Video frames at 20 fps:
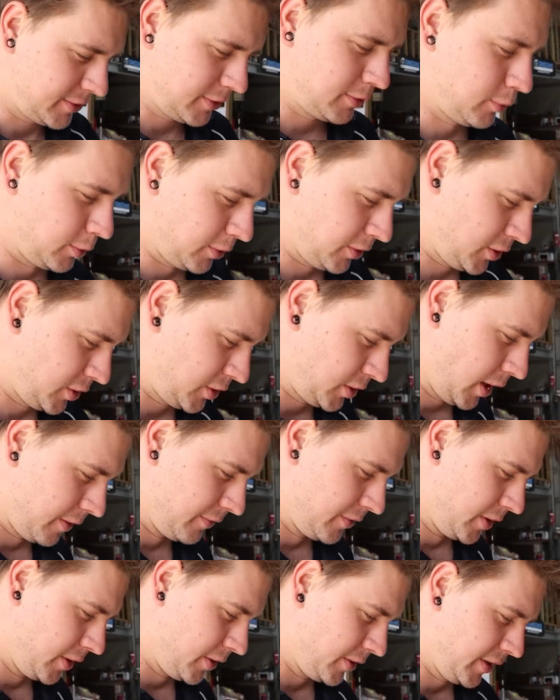sort of
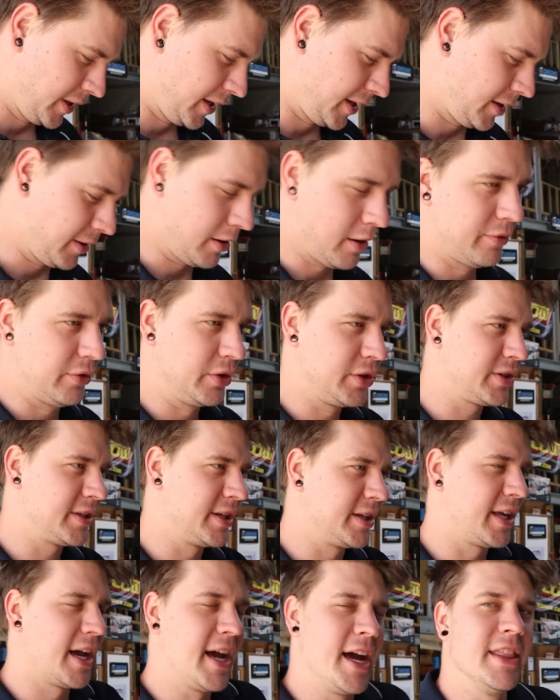shoved it on there.
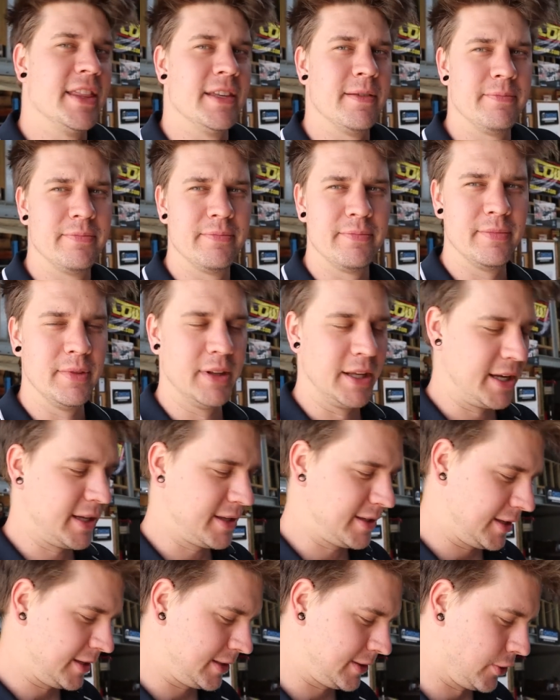Obviously they had the
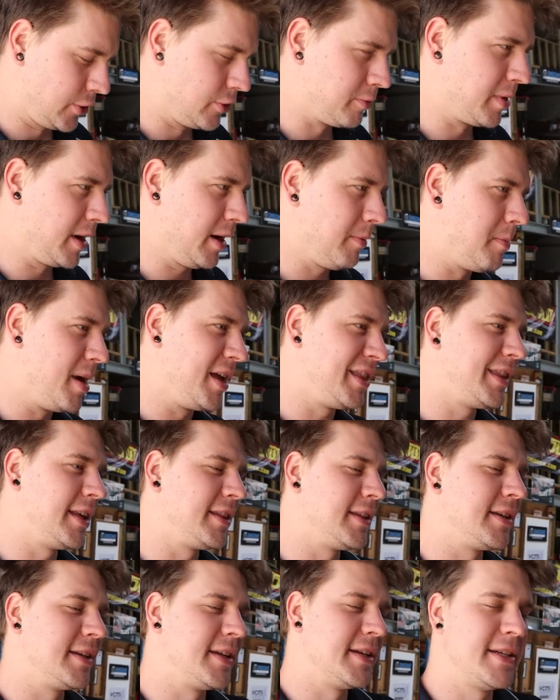leads to suit, but it meant
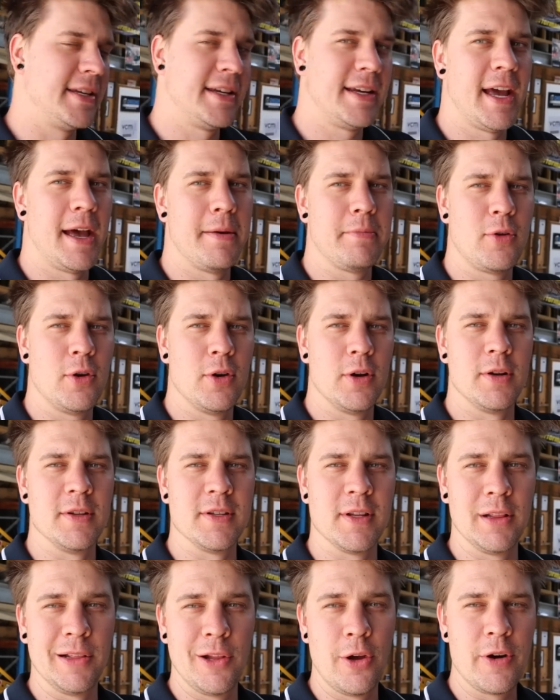that the dizzy cap
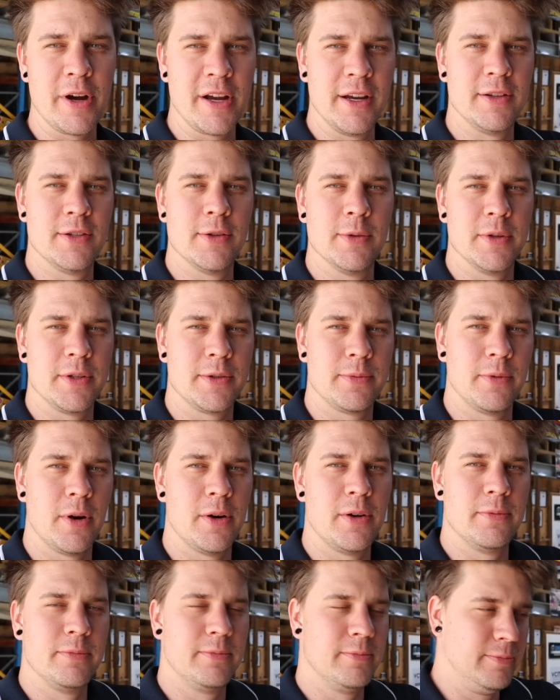couldn't lock into its
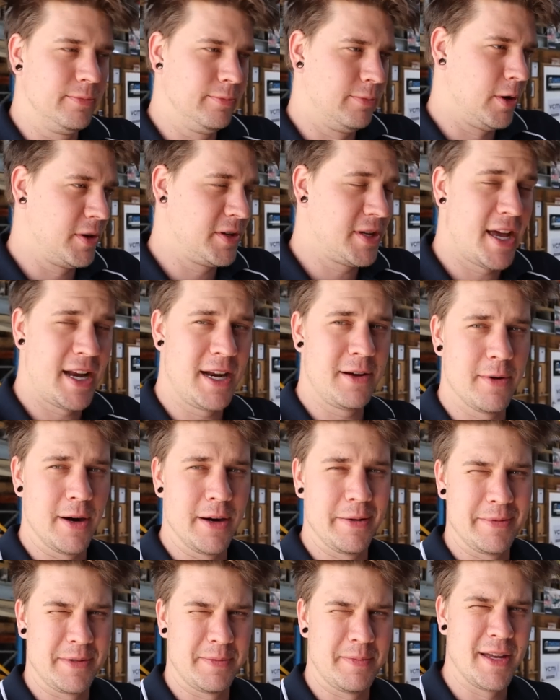rope rotating
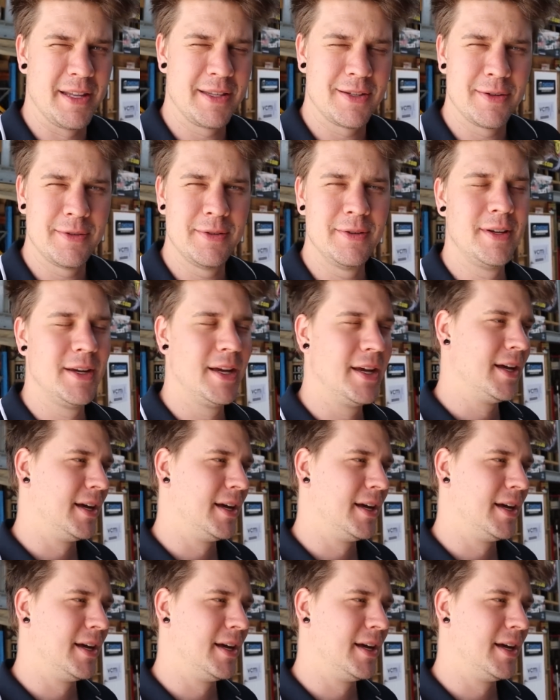where it was meant to,